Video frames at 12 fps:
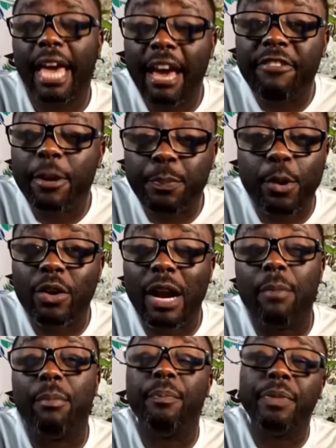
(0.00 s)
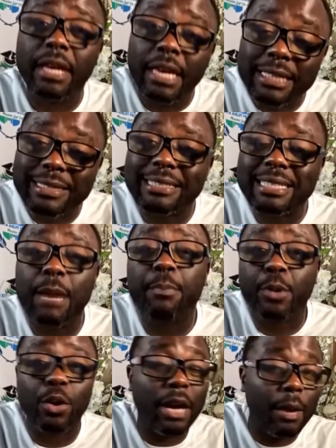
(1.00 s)
Every program, it's a
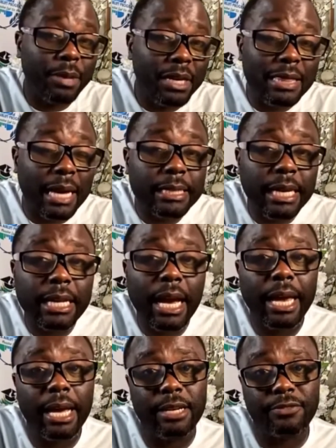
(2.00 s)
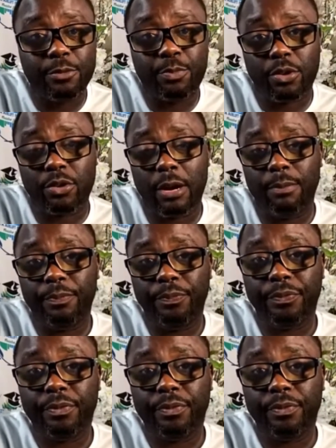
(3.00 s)
STEM program in that Kenya Airlift program.